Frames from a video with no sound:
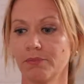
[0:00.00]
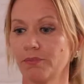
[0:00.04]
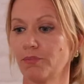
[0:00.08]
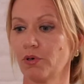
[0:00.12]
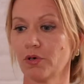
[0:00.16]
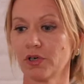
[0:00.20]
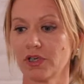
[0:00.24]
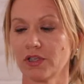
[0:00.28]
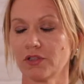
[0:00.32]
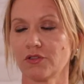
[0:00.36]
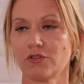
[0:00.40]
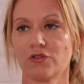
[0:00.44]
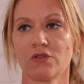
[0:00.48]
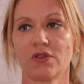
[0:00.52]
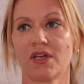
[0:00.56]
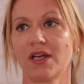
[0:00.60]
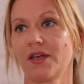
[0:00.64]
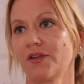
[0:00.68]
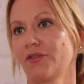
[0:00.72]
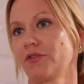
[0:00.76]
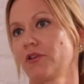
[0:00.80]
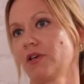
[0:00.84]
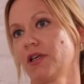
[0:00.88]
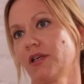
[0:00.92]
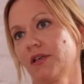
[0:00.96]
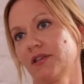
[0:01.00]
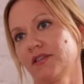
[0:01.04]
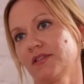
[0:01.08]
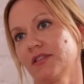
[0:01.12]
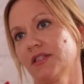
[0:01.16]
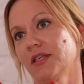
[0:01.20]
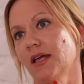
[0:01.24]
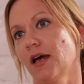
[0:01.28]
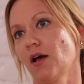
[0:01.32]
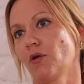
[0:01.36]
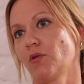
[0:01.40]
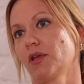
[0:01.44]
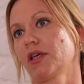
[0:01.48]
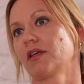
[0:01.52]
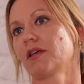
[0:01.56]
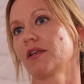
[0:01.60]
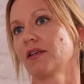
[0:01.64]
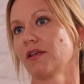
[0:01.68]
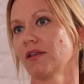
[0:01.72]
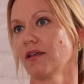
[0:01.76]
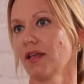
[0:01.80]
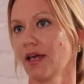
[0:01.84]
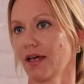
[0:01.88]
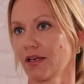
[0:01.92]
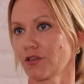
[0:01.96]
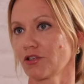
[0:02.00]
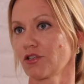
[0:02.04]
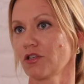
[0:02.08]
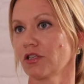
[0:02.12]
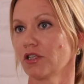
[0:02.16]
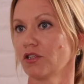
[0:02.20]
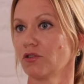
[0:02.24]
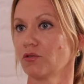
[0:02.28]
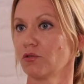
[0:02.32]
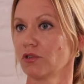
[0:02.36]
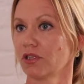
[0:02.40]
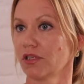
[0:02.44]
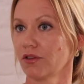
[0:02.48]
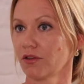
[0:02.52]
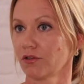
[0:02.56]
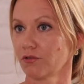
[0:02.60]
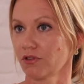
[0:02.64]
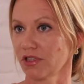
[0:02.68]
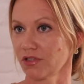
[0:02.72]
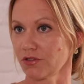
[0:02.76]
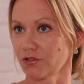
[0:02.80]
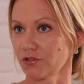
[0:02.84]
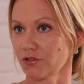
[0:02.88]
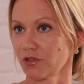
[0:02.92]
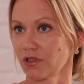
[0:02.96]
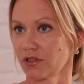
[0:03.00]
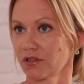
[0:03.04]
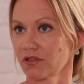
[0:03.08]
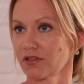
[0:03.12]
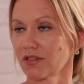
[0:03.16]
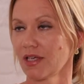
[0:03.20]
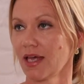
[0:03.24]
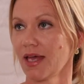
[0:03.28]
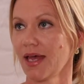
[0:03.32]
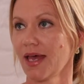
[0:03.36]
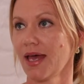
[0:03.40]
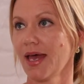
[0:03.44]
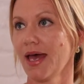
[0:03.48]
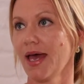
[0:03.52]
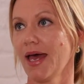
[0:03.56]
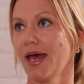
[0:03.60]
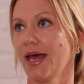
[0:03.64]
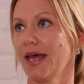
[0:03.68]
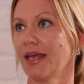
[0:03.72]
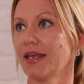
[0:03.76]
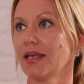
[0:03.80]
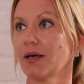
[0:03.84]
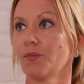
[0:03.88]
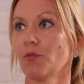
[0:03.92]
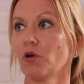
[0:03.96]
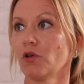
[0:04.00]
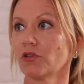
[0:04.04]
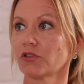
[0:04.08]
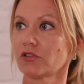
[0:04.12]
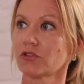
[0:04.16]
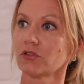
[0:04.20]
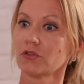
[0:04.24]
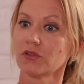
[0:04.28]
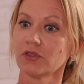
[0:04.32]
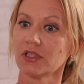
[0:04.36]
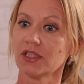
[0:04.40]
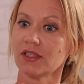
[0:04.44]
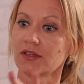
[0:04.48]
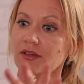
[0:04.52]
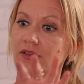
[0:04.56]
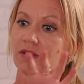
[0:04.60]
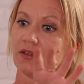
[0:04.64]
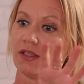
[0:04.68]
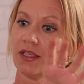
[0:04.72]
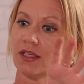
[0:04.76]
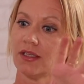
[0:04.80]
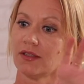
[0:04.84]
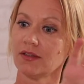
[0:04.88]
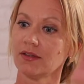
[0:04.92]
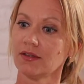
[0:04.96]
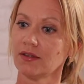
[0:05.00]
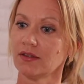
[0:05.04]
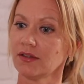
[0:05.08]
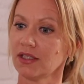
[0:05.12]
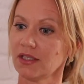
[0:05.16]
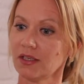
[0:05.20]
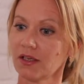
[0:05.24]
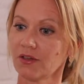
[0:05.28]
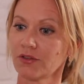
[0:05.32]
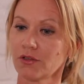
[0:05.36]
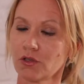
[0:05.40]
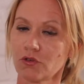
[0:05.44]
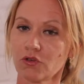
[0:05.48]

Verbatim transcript: put it together and see how we can actually do it in the restaurants. And I'm also in, in the other